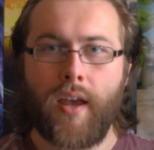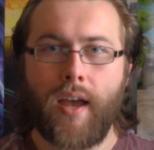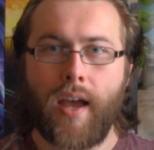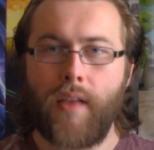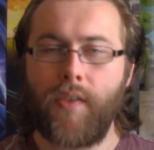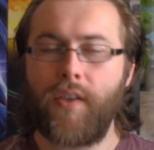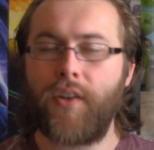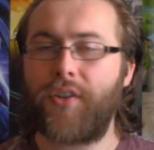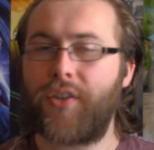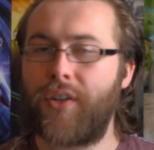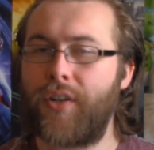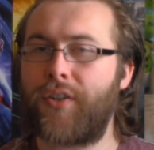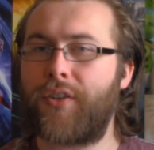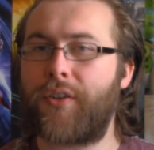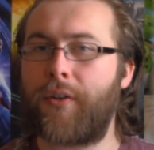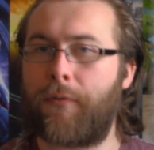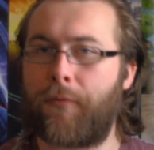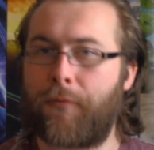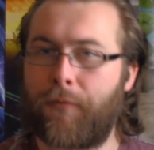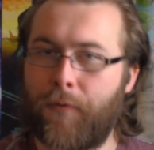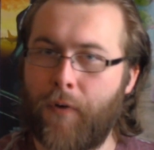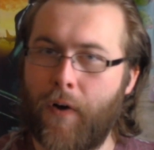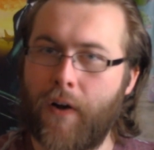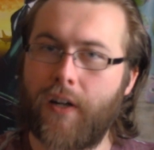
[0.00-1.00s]
And this is the
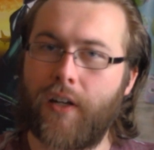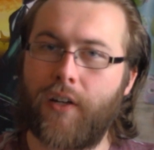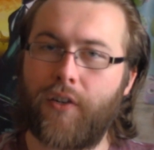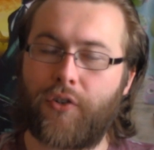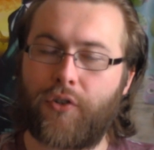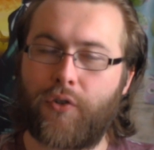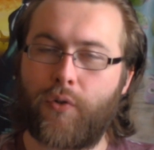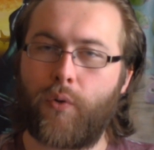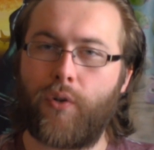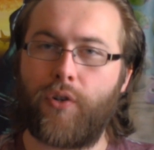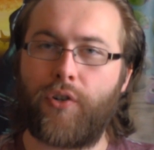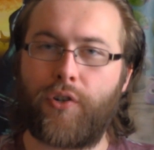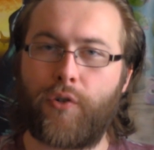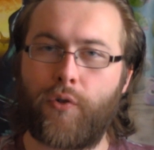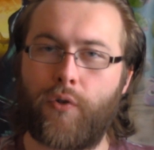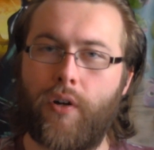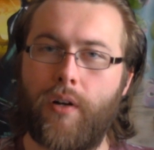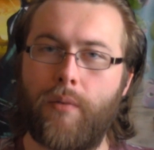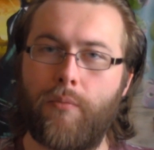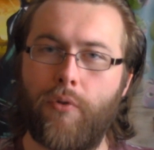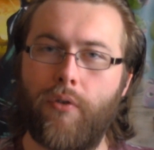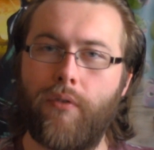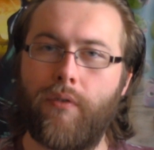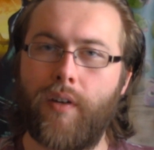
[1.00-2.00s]
funniest Toy
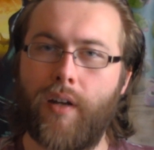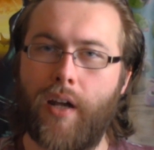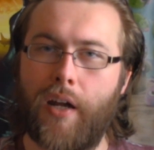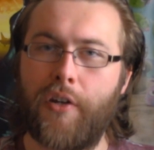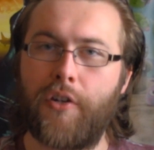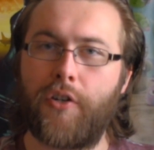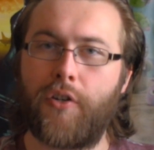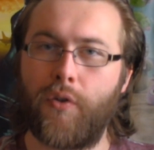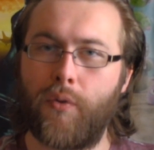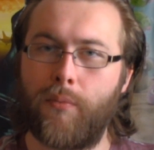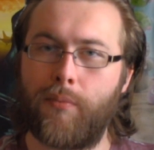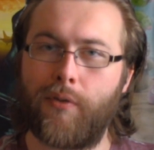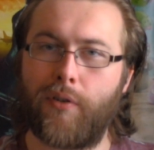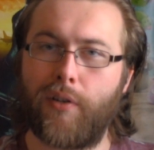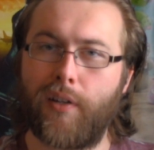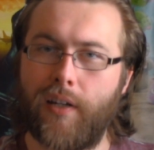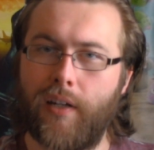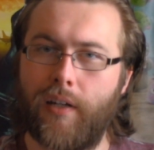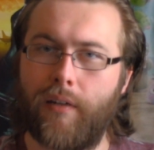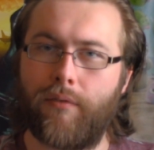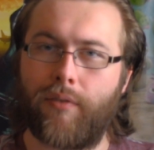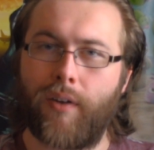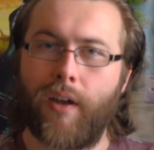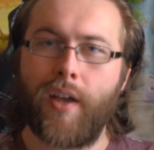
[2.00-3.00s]
Story movie, I do
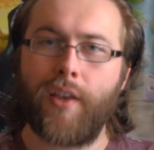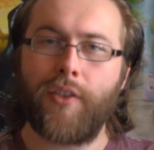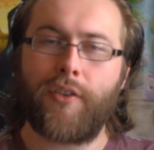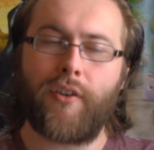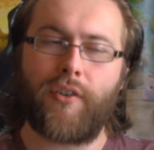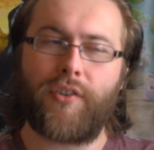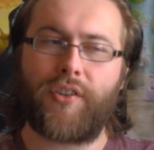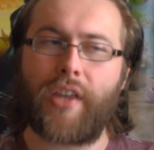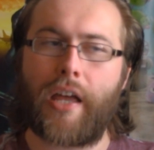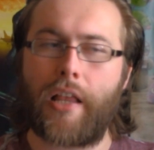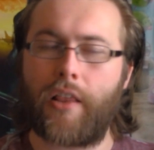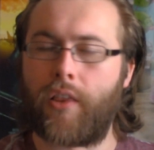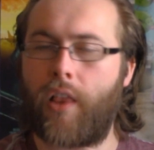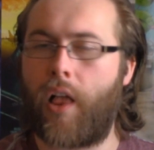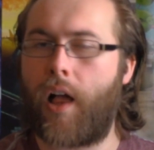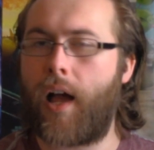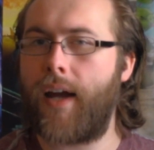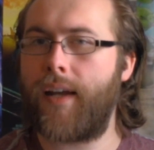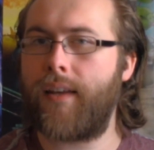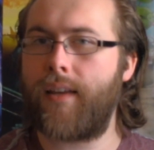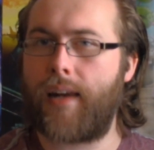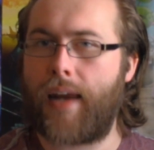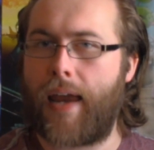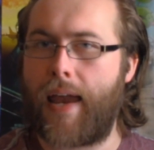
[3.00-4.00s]
believe. There's that
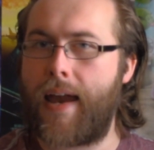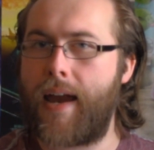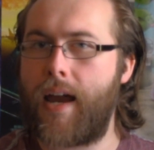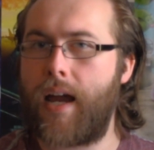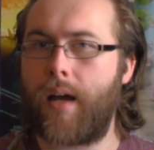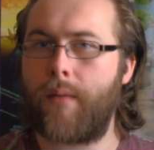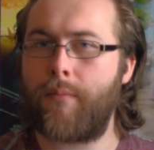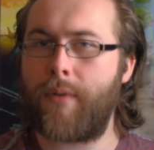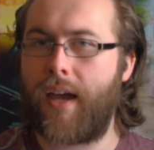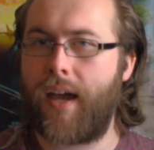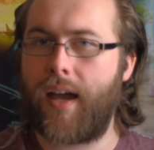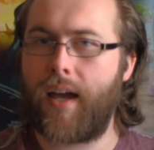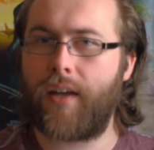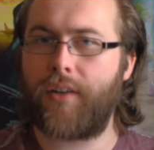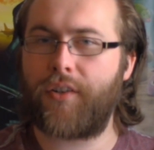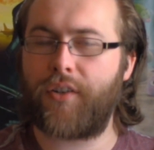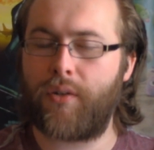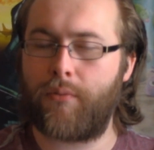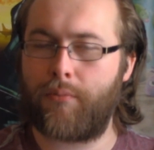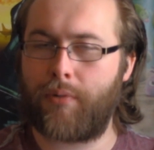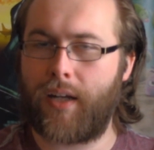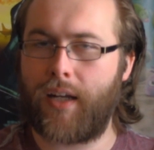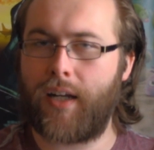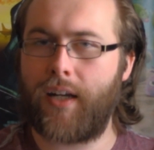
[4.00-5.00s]
line that Ham has in
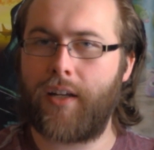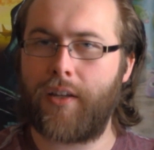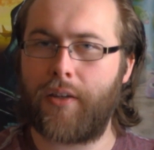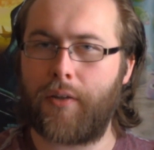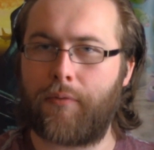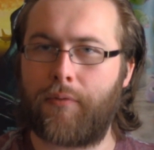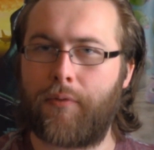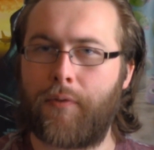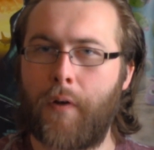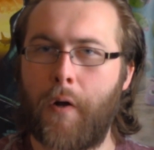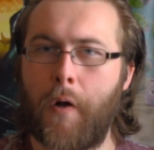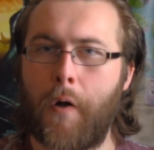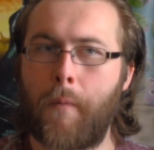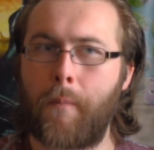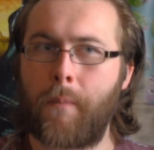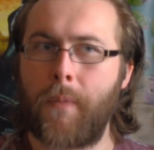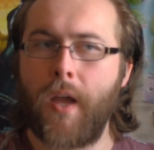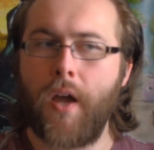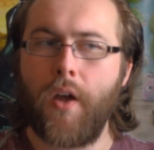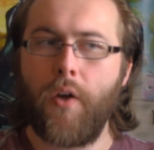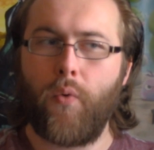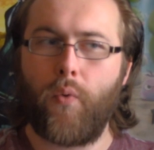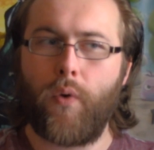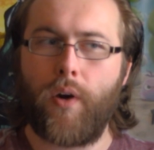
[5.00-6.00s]
the beginning of the film
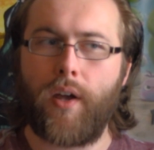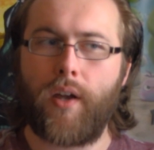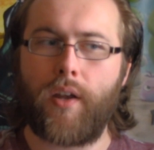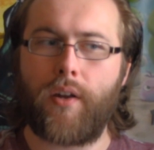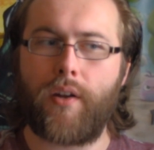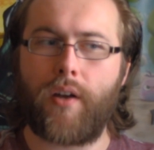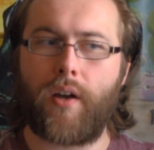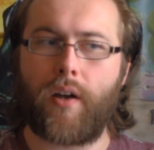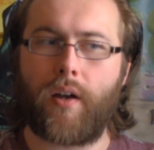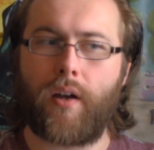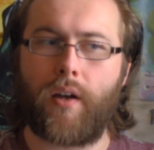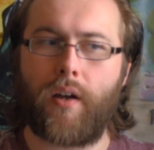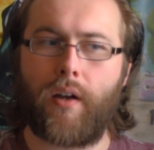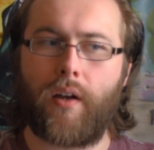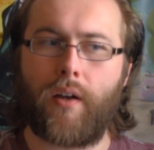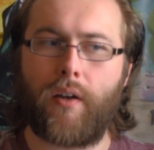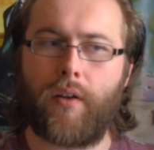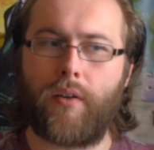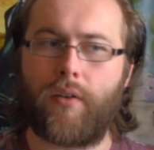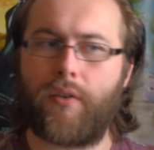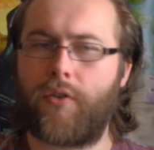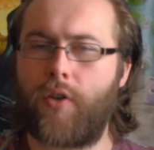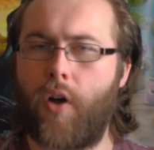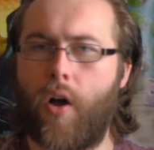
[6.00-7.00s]
when
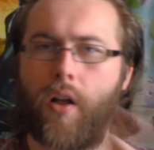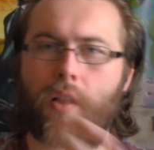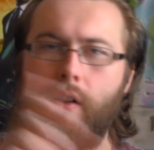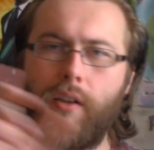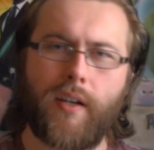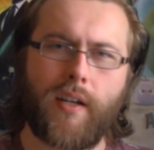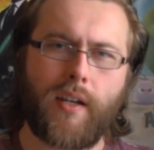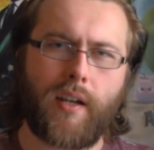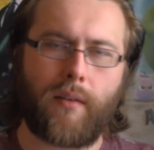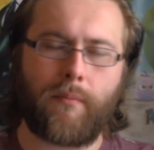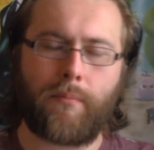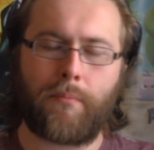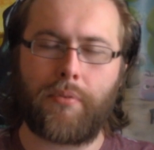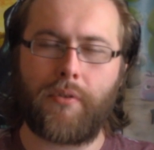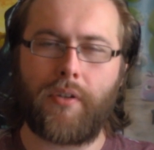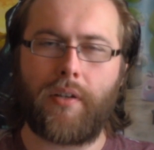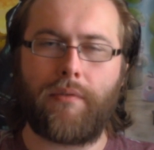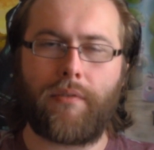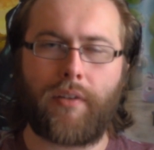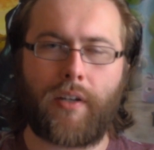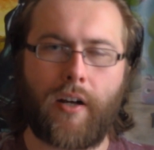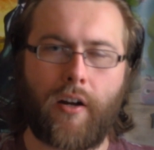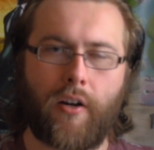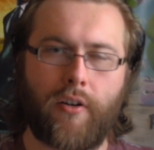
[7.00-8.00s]
Dolly, I
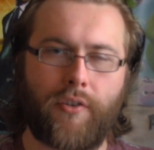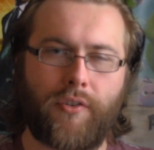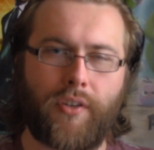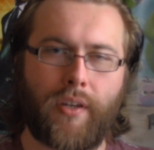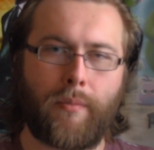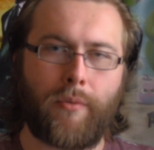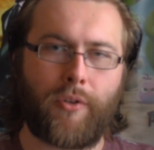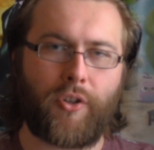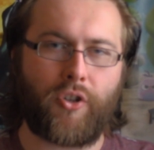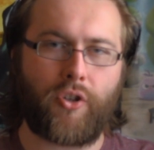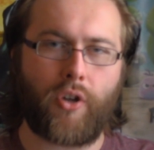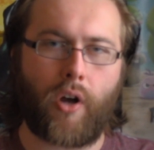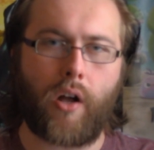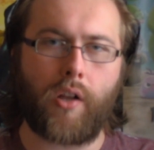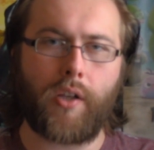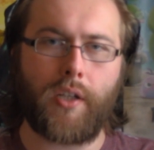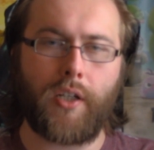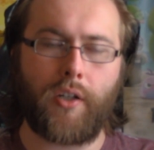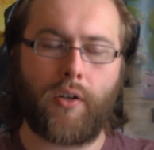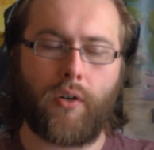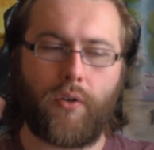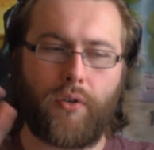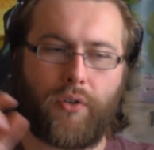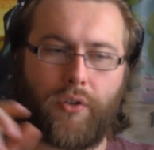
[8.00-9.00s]
believe the character's name is Dolly,
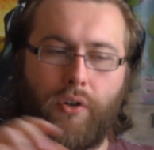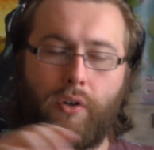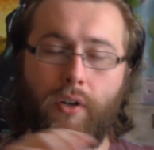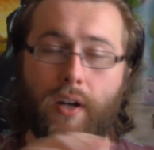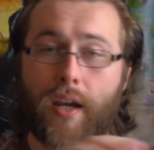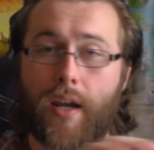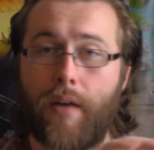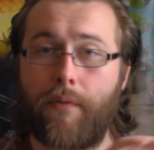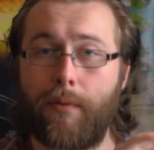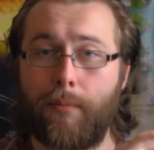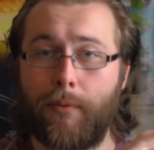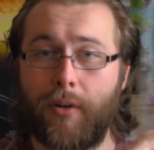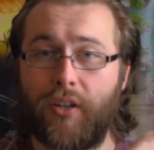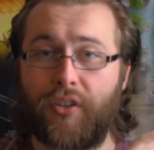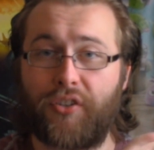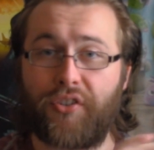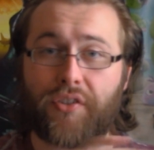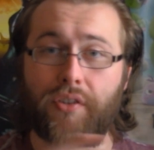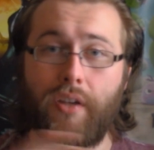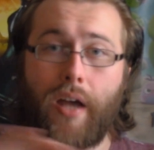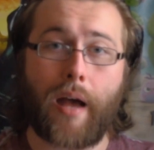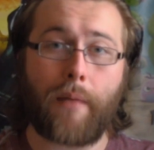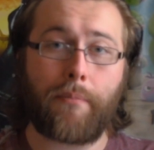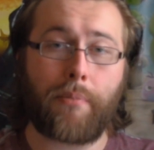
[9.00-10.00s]
goes, okay, everybody
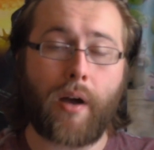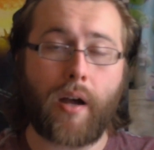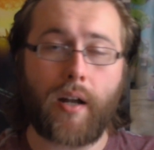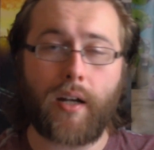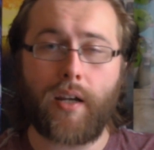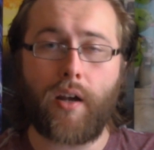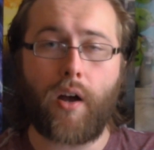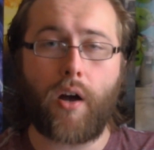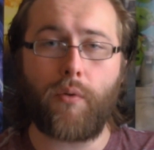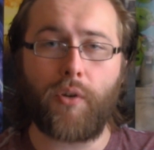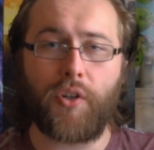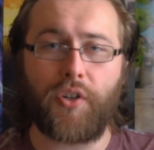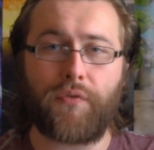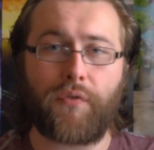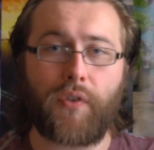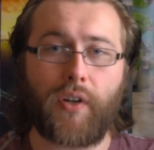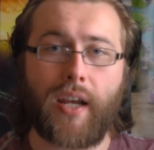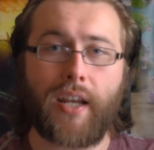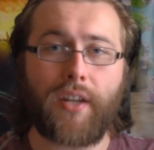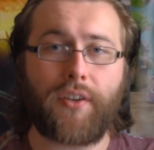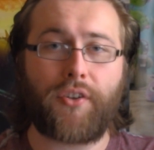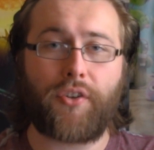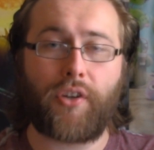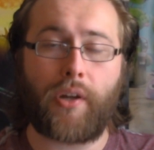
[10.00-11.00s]
stop. Bonnie always
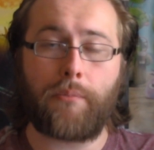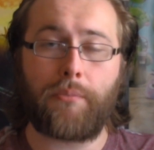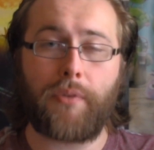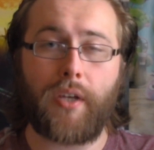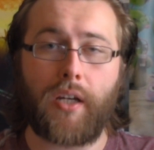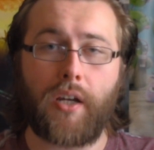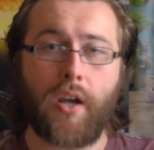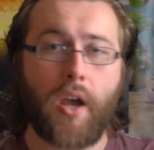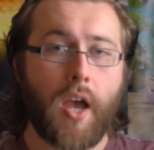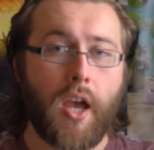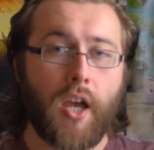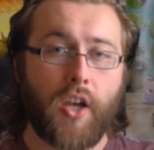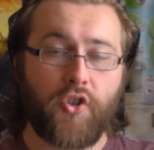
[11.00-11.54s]
forgets something.